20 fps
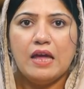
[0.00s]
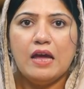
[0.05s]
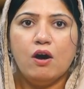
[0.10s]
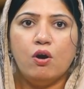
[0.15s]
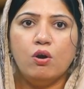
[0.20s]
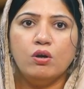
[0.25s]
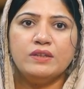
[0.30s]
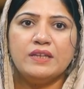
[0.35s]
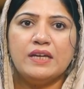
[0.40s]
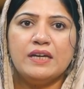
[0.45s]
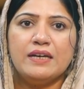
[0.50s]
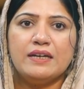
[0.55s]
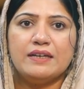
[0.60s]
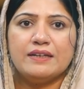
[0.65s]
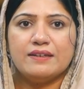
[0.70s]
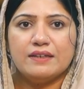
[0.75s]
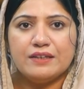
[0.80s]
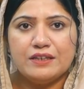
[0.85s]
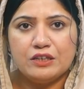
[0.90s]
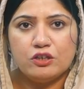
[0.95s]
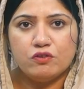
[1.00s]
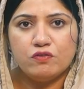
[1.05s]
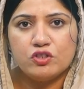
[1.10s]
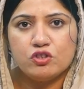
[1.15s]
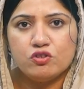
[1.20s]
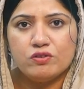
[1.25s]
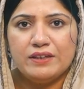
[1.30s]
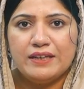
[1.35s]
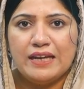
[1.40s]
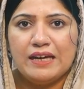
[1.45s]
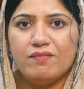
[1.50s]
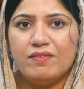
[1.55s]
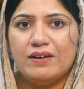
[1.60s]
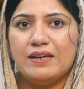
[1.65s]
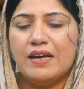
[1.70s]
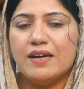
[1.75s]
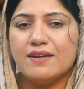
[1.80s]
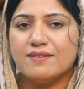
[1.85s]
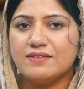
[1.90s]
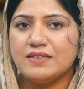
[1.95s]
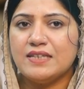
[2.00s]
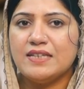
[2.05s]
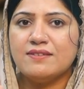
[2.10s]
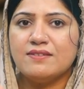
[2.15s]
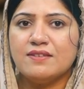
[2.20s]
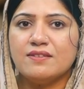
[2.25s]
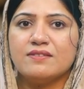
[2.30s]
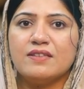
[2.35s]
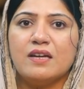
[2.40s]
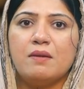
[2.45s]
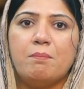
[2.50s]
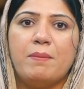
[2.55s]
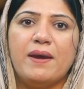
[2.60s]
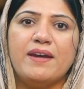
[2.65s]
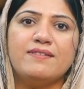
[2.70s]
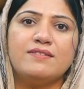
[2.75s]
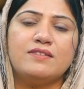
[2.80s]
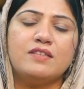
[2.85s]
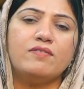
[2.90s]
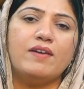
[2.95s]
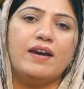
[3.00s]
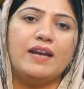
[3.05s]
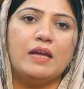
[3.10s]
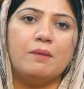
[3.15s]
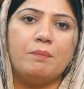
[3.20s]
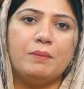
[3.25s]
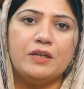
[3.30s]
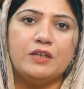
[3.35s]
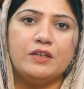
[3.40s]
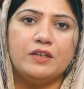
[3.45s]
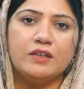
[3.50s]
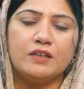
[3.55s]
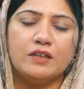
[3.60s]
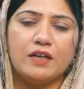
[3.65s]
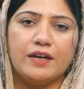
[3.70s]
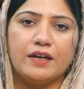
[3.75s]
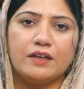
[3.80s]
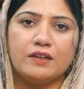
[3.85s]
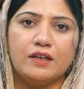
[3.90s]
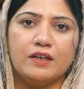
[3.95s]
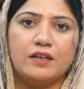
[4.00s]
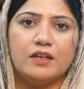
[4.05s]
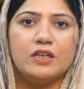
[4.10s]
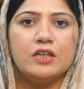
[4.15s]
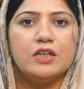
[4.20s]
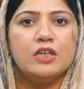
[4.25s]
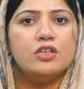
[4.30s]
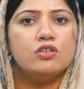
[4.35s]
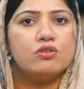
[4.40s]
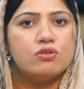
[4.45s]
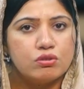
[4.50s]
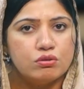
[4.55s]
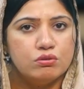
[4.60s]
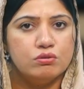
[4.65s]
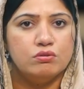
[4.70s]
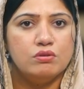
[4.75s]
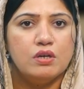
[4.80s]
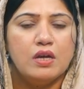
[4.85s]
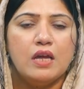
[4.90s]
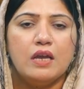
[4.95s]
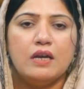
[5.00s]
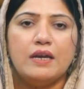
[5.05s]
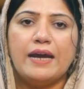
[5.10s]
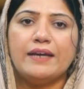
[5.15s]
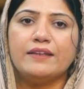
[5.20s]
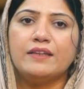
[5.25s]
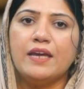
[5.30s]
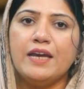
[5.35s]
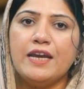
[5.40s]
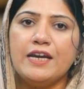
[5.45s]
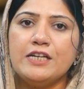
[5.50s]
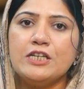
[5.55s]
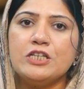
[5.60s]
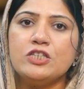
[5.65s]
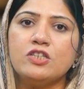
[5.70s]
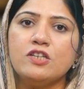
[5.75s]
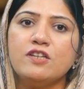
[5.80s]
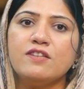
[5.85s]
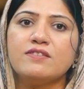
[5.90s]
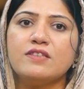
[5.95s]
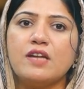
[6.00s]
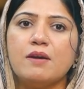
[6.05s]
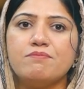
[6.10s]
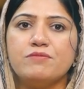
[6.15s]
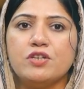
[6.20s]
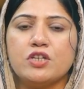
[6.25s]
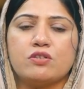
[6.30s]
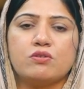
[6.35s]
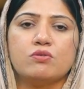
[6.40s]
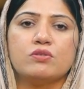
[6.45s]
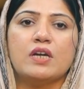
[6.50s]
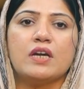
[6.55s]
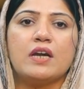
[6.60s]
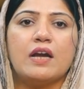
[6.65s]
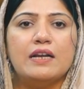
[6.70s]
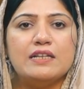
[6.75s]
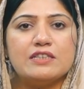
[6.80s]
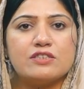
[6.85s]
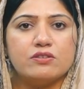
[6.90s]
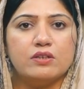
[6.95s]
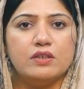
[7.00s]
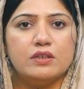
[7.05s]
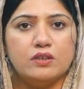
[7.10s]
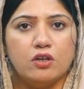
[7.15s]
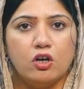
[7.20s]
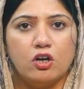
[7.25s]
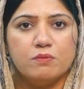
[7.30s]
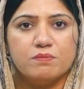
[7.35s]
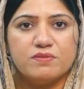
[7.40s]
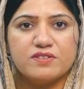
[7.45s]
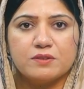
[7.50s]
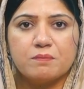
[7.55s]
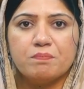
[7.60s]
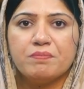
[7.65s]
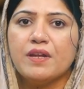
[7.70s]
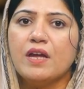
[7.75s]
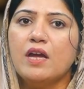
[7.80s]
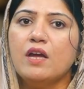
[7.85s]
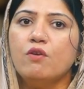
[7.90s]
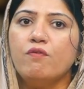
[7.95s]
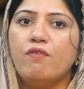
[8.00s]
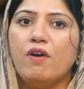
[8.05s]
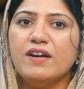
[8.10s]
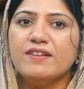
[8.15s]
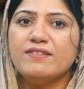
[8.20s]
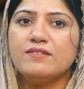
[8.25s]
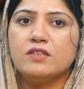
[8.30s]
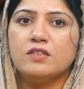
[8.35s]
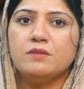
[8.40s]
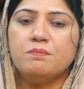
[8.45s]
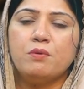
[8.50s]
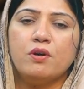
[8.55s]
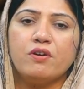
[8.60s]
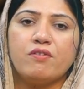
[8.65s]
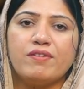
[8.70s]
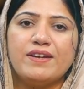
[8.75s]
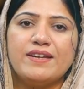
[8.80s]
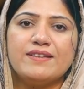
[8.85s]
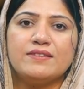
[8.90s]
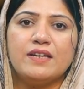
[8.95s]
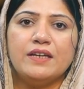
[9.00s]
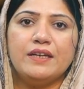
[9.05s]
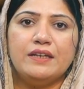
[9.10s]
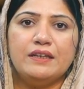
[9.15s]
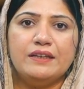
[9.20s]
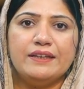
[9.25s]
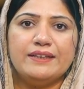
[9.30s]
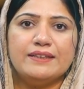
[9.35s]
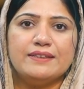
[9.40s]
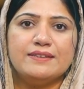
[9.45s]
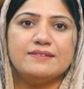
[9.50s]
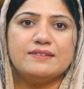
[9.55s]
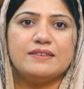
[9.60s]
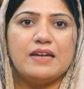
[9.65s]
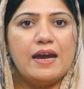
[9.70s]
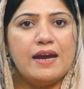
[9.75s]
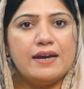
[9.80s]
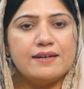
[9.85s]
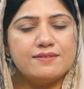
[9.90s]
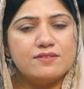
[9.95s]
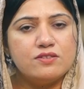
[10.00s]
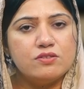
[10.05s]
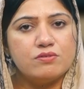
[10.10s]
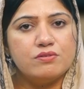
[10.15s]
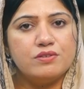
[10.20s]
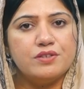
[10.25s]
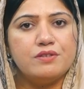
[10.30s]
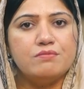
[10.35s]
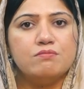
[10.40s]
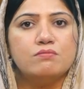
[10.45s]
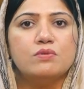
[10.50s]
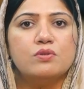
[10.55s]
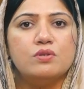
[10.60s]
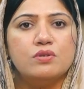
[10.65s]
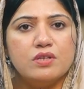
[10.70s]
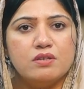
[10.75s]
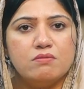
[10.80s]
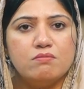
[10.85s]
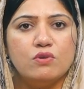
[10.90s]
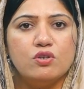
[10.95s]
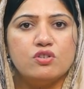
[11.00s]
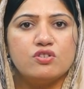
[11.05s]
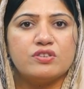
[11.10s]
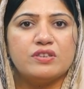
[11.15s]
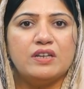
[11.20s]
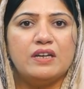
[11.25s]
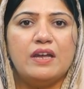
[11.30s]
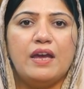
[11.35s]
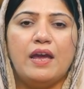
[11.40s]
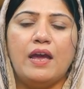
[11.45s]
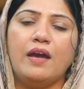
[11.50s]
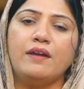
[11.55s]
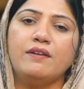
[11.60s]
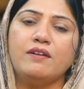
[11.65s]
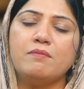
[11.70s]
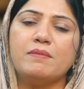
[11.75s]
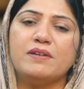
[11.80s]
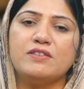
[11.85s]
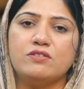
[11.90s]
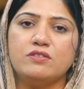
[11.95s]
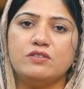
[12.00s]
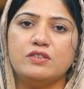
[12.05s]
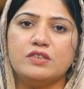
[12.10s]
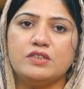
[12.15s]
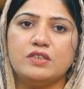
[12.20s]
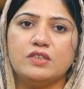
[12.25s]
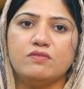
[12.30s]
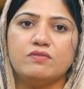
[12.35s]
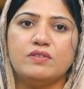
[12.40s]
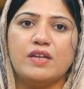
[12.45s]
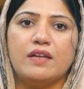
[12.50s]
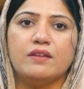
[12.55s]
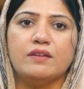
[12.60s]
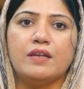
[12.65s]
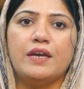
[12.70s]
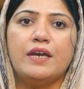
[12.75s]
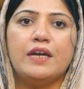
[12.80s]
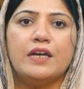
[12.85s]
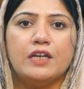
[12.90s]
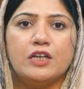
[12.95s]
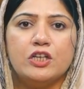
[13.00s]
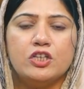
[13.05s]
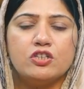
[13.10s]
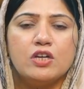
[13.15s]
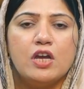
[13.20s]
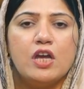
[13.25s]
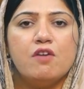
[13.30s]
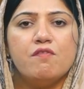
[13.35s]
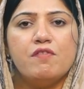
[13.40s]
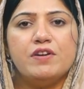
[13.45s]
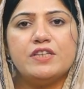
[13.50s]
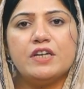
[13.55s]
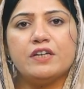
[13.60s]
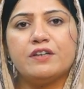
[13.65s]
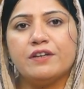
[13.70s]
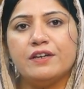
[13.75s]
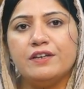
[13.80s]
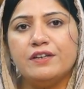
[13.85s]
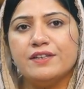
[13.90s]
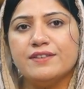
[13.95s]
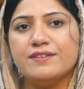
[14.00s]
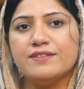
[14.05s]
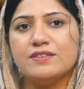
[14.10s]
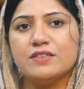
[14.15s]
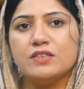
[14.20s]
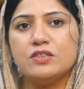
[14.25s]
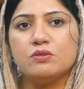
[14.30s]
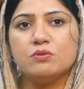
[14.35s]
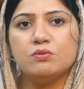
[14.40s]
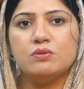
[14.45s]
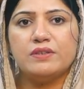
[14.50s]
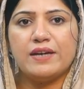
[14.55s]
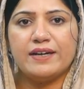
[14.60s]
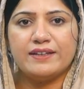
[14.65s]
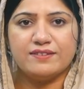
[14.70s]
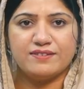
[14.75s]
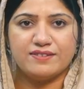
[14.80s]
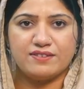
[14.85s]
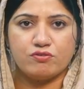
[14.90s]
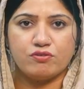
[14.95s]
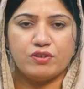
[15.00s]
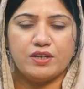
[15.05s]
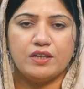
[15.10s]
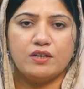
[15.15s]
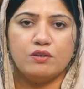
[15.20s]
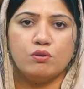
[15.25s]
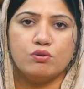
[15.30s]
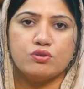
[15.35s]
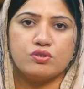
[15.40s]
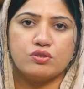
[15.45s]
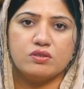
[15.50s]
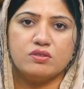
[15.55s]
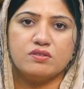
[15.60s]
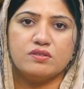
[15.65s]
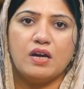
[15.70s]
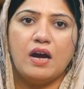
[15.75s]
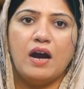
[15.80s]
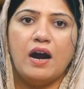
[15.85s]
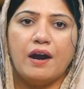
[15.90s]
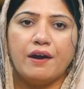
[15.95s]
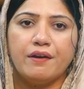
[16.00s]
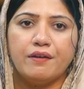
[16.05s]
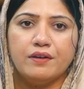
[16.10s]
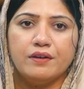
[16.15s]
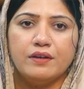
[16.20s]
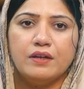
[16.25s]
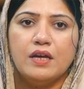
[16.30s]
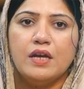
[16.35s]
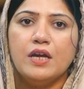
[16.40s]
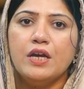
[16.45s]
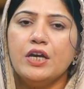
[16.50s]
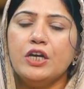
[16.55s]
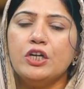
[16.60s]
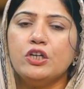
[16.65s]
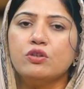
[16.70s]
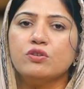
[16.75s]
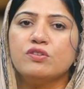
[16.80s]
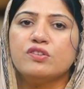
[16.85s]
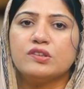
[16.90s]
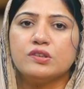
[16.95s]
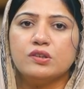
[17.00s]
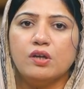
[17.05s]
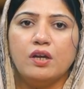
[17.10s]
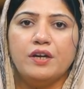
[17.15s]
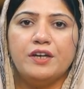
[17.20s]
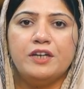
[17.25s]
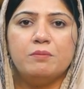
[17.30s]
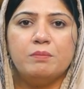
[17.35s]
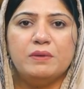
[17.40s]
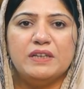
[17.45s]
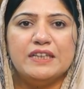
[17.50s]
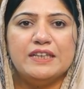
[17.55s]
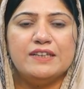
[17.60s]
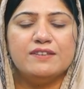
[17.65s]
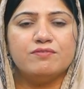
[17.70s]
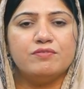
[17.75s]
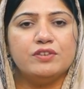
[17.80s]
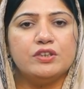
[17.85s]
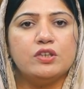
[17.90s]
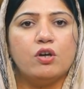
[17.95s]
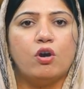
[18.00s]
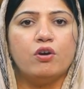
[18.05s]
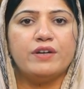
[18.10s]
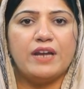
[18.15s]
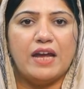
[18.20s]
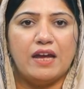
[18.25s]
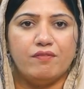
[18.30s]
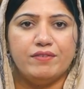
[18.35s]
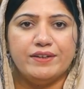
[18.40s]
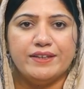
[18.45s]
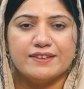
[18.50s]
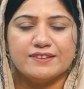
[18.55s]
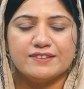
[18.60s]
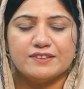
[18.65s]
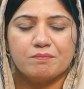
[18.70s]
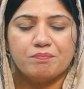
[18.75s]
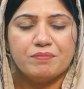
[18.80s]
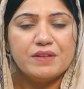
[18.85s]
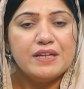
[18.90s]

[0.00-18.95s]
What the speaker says: On the individual level, Aziz is the best developed Indian character, and he too, like the English, is subject to the cultural norms. Foster portrays the Indians as generally more emotional and imaginative than the English, with a tendency to let stray notions harden into solid beliefs without evidence.